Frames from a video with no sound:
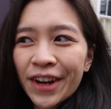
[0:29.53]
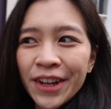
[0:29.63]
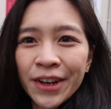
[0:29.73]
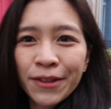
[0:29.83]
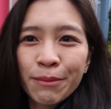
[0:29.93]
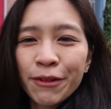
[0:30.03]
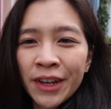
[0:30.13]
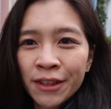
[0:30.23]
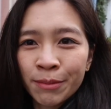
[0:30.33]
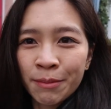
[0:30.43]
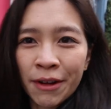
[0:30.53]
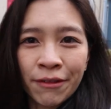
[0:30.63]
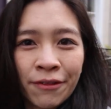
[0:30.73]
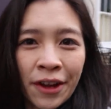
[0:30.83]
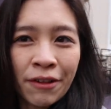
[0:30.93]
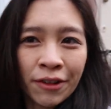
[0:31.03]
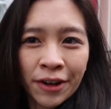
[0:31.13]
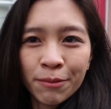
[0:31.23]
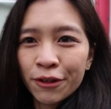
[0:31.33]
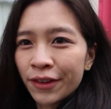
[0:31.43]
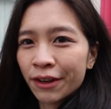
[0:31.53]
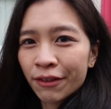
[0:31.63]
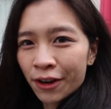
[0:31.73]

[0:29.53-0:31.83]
Notting Hill, the movie, has been my favorite movie of